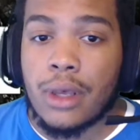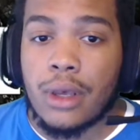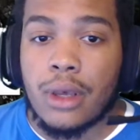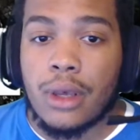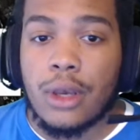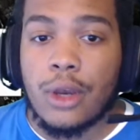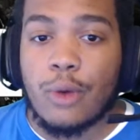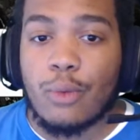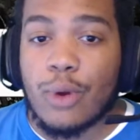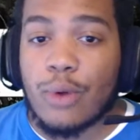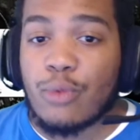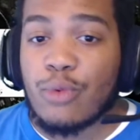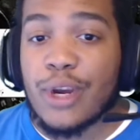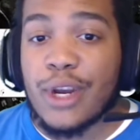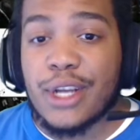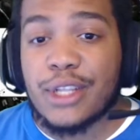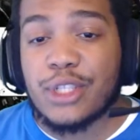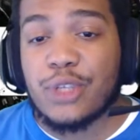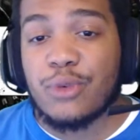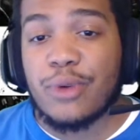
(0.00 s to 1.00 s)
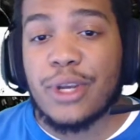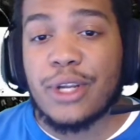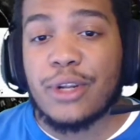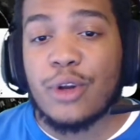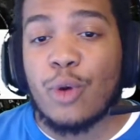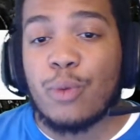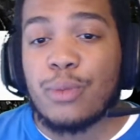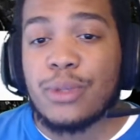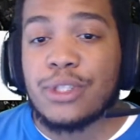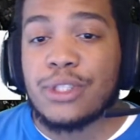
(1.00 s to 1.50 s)
where rugged terrain
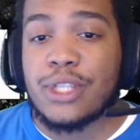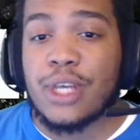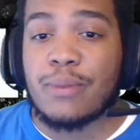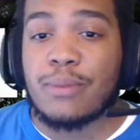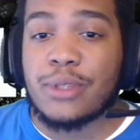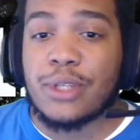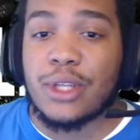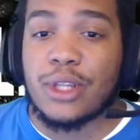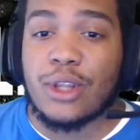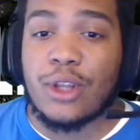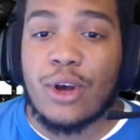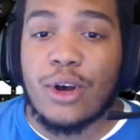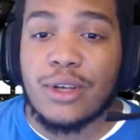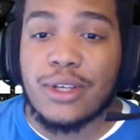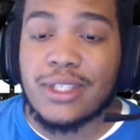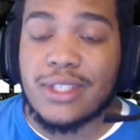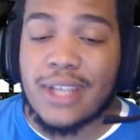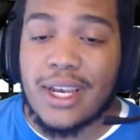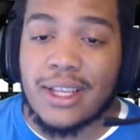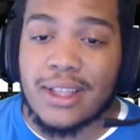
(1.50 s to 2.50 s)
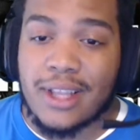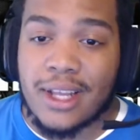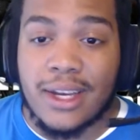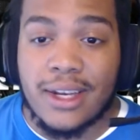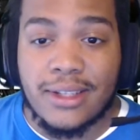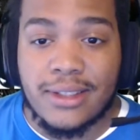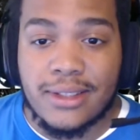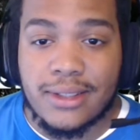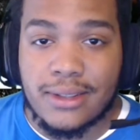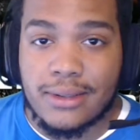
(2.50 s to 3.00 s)
opens up to long sight
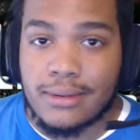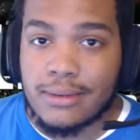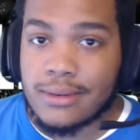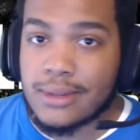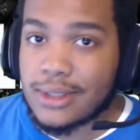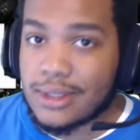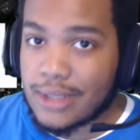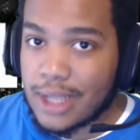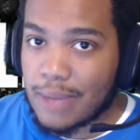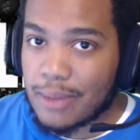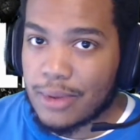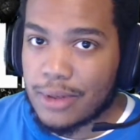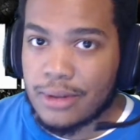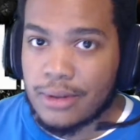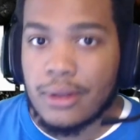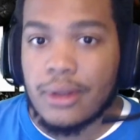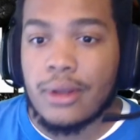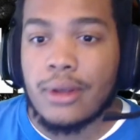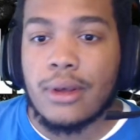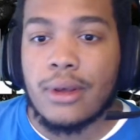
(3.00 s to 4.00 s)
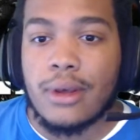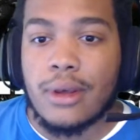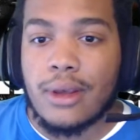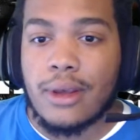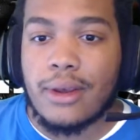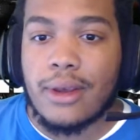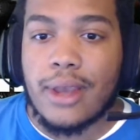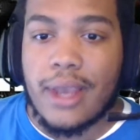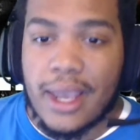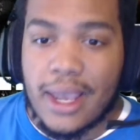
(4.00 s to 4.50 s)
lines, sniping,
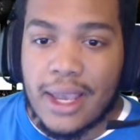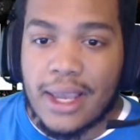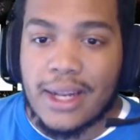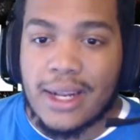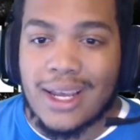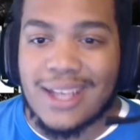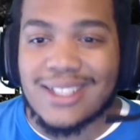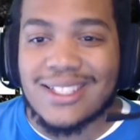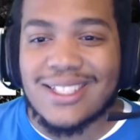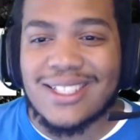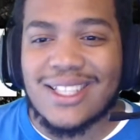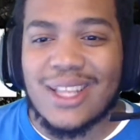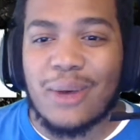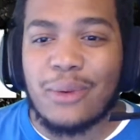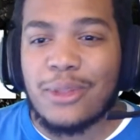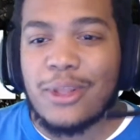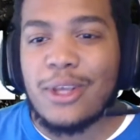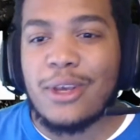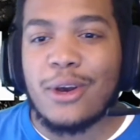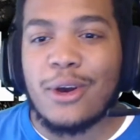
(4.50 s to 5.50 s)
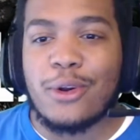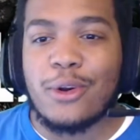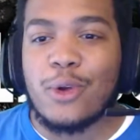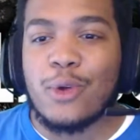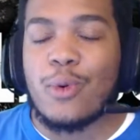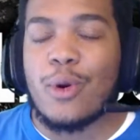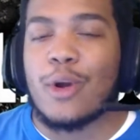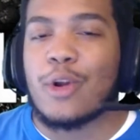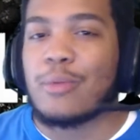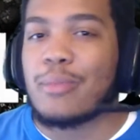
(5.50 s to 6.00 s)
and a stealthy
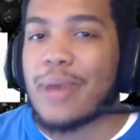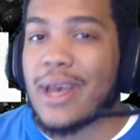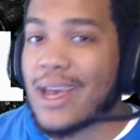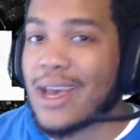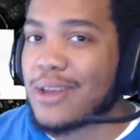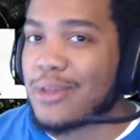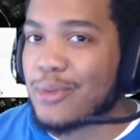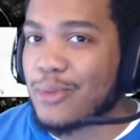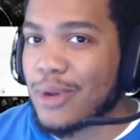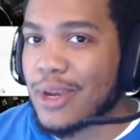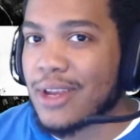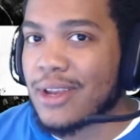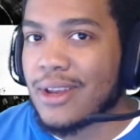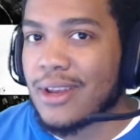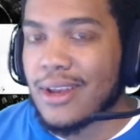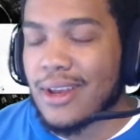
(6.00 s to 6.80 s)
underwater pathway.